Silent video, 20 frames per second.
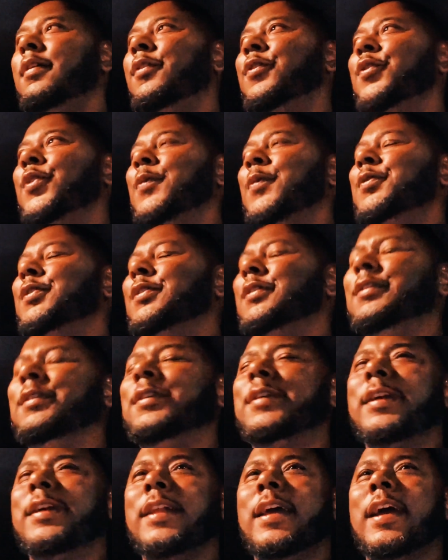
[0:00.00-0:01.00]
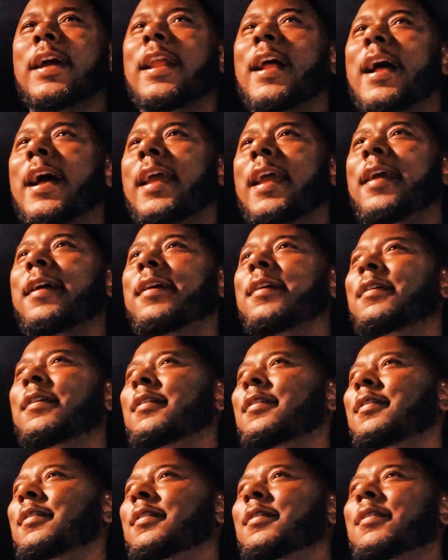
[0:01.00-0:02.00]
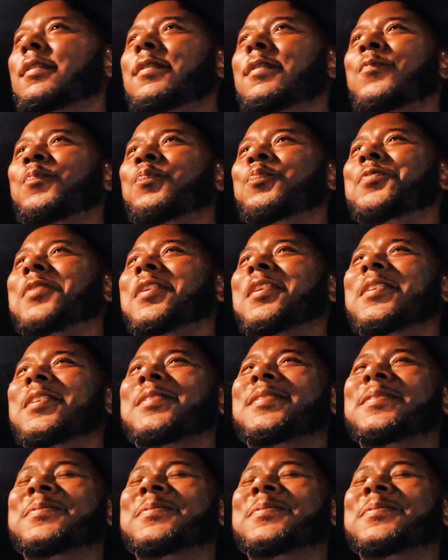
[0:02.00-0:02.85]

So I'm just looking at, like, you know,